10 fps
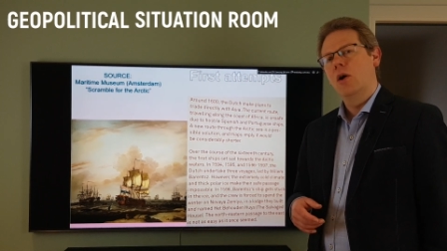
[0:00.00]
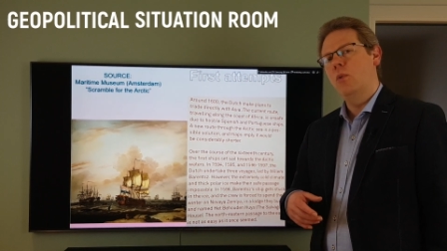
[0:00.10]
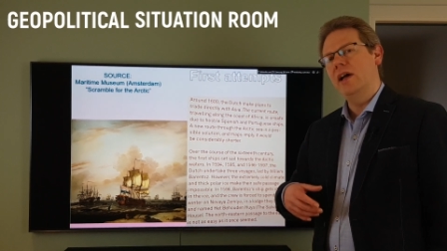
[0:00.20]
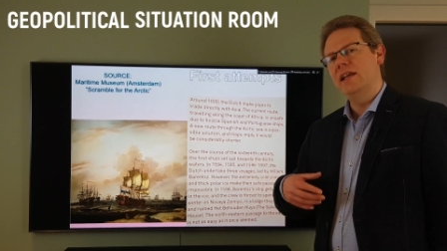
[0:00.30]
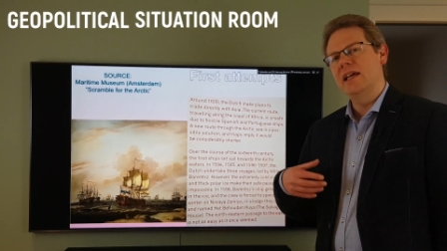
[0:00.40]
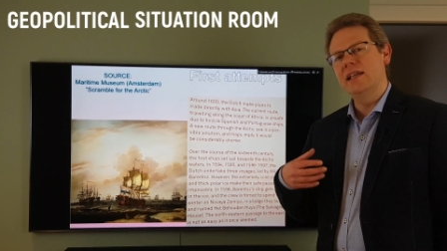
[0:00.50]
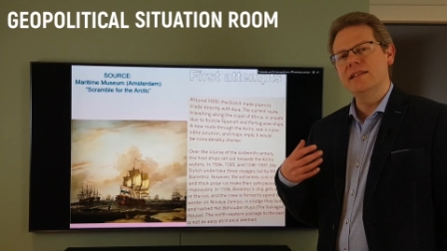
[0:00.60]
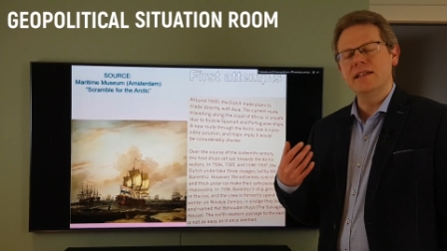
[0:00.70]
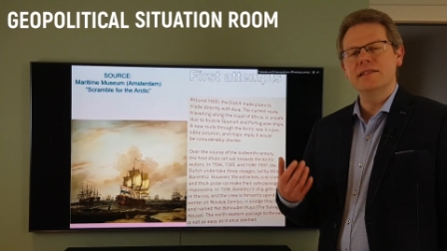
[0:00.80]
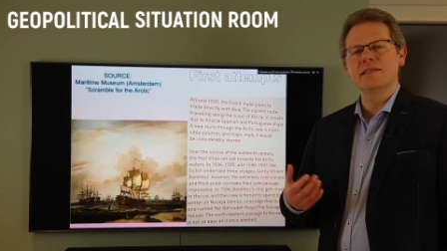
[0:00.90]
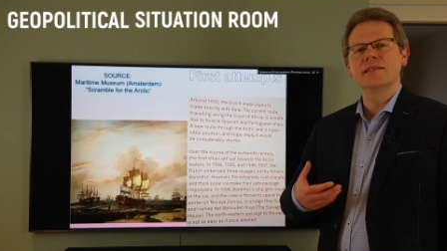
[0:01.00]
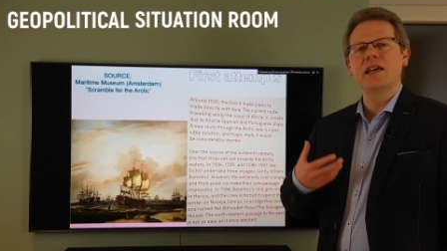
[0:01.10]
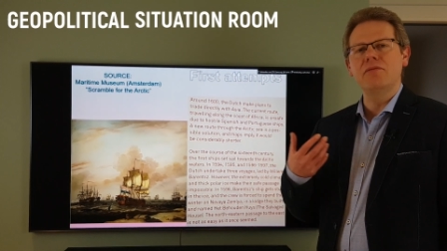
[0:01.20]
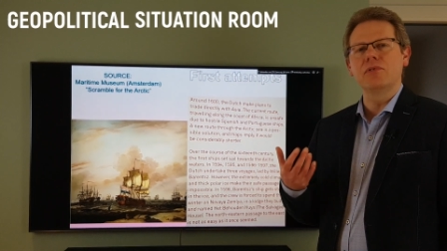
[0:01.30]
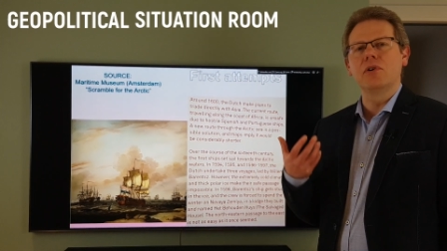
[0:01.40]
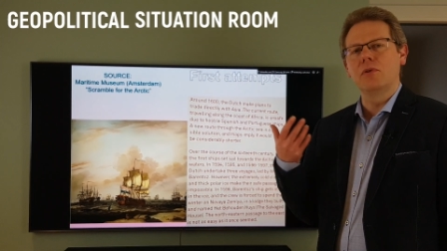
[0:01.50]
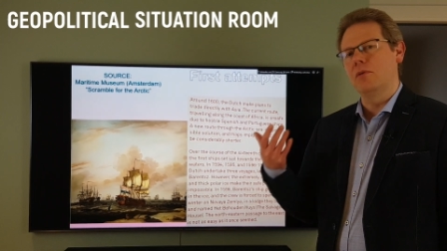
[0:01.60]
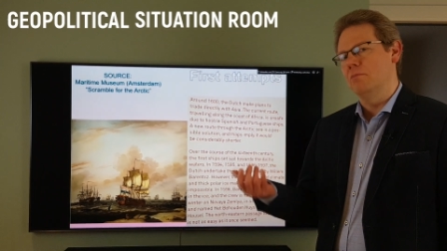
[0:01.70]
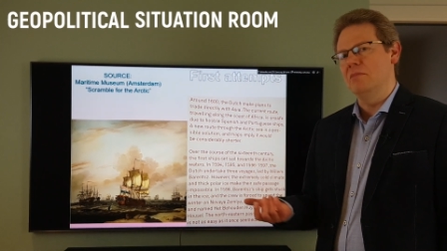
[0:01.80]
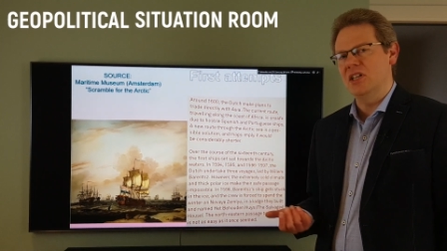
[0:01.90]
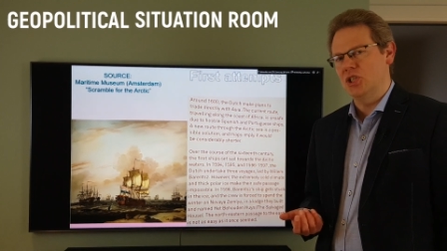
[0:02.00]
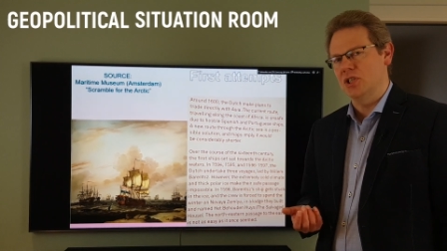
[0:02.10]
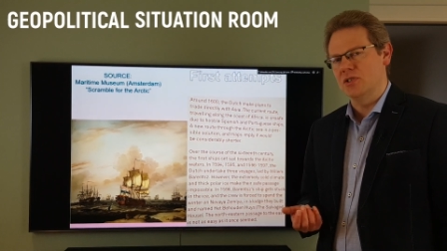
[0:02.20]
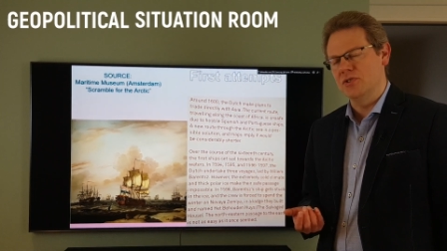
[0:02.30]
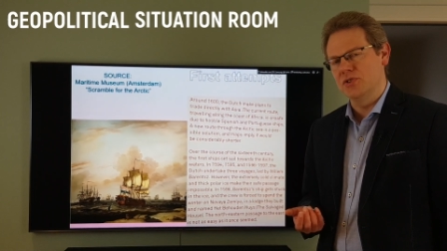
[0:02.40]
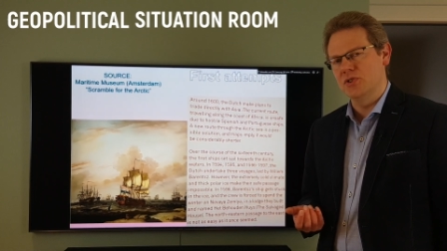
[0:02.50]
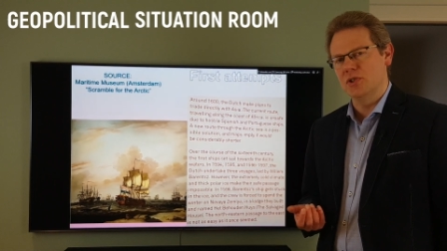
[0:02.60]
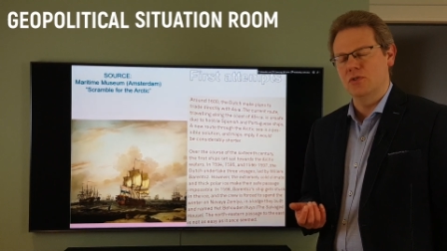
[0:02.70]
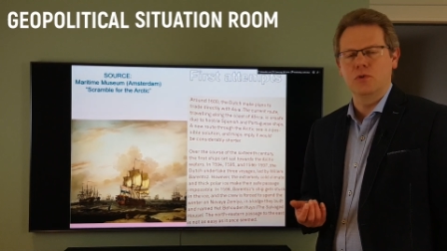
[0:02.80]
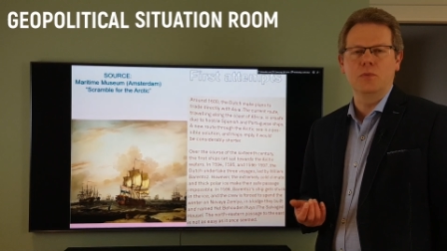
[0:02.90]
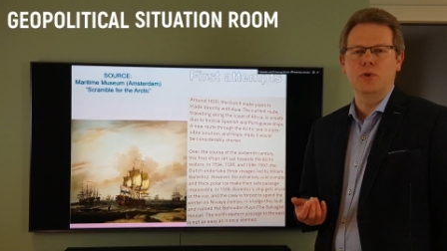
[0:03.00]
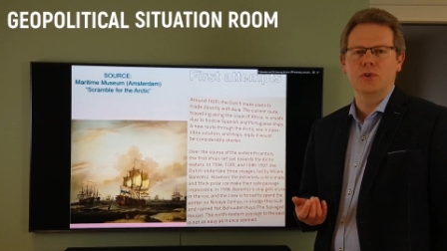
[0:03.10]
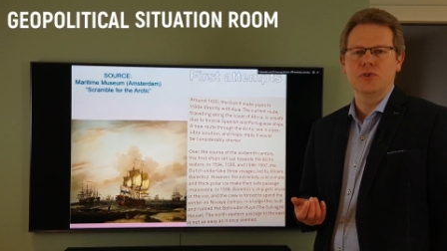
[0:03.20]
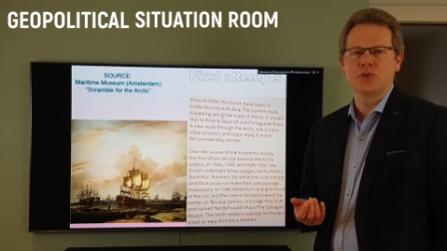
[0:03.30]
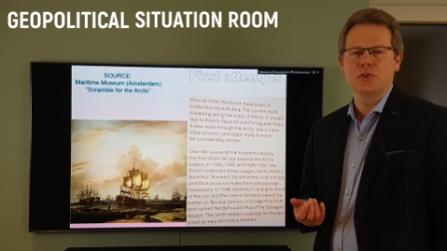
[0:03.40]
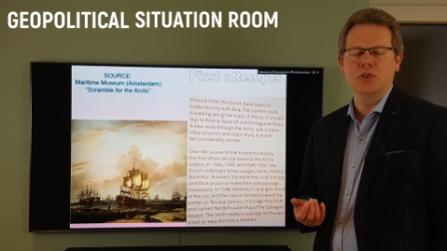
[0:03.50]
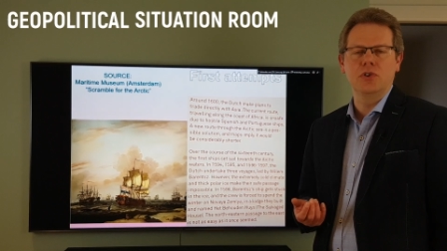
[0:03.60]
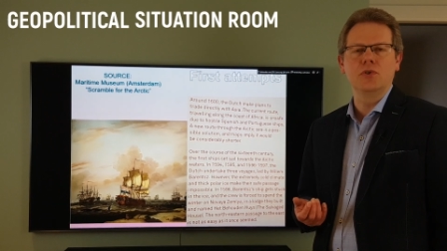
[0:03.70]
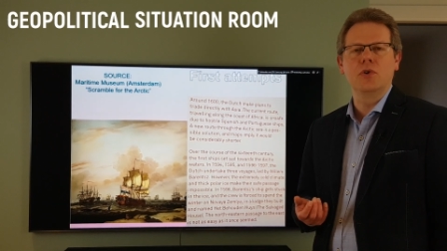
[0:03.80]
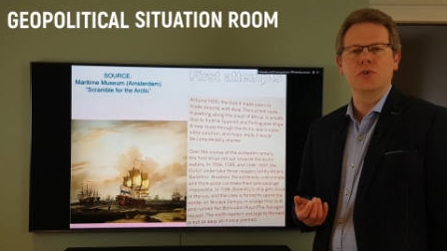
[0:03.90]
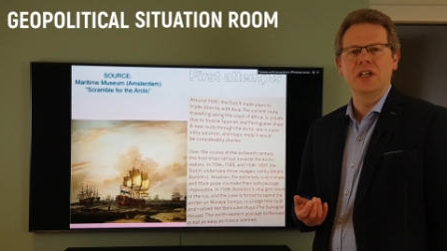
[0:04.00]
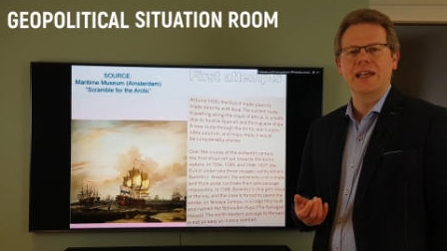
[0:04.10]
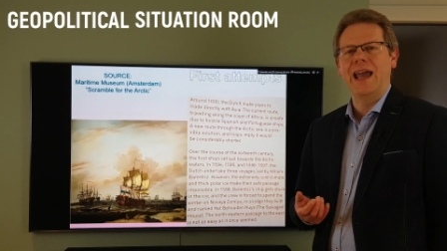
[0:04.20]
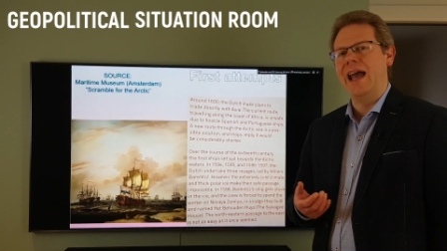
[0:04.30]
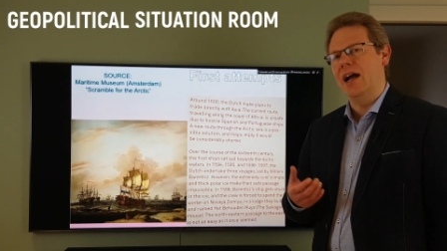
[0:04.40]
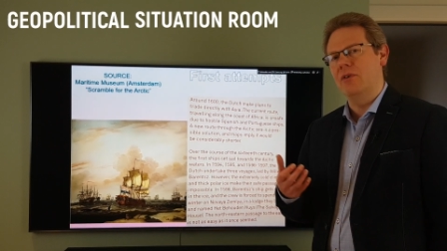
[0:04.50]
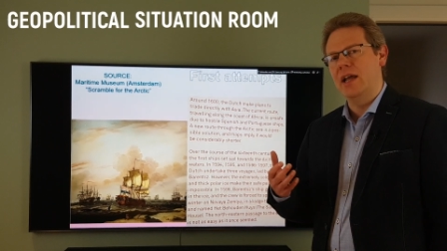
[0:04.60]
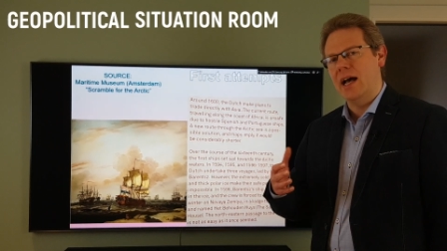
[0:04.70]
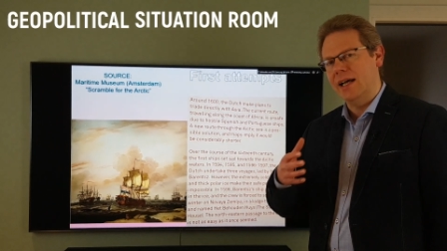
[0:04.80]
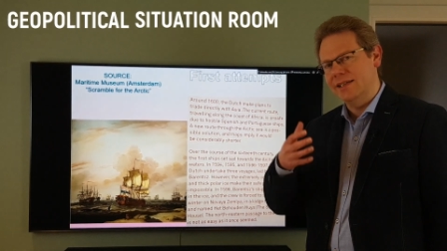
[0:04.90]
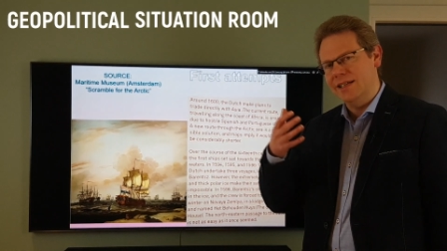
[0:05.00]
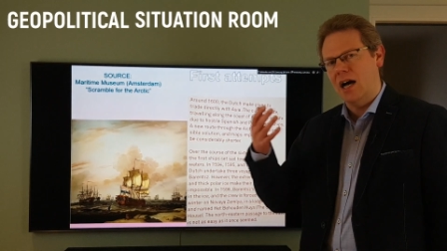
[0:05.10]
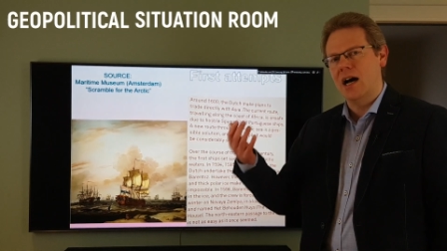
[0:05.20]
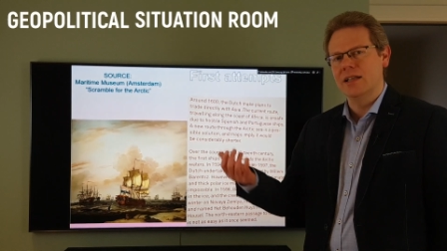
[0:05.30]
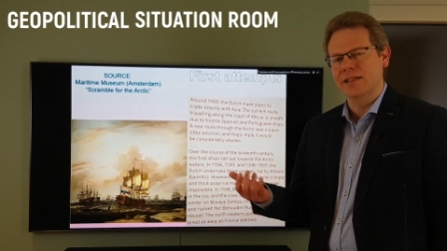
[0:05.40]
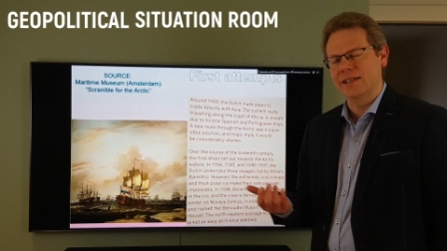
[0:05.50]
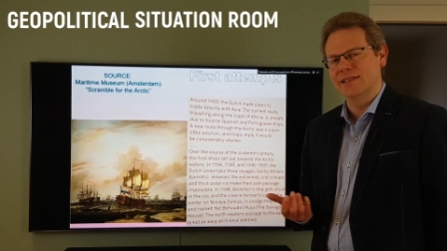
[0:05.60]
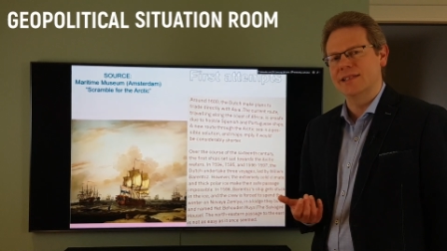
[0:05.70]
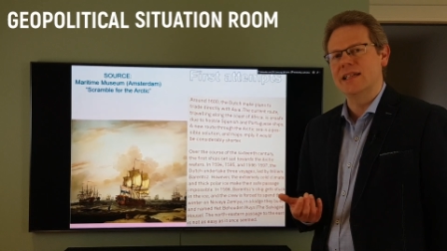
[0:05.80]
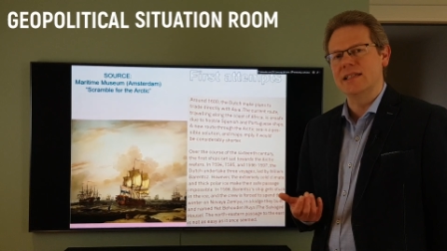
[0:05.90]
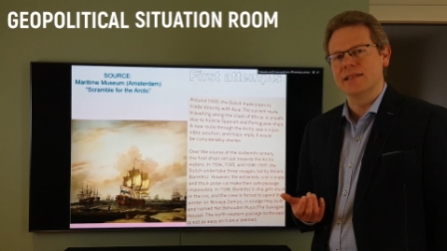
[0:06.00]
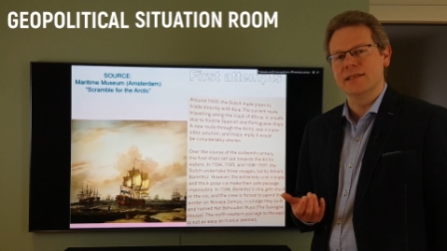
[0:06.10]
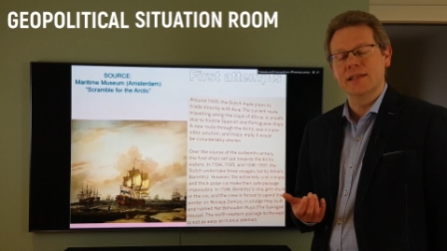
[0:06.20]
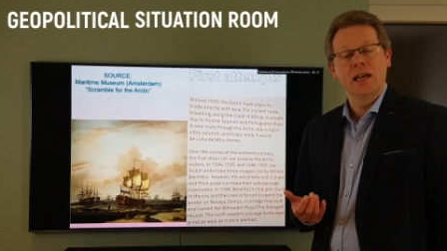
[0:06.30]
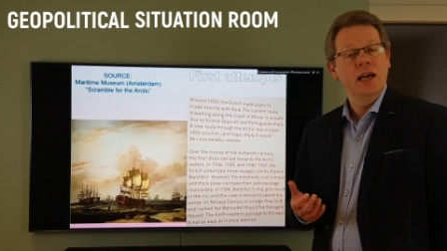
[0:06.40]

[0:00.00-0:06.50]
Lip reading: when he did several missions towards the Nordic area, the Arctic seas.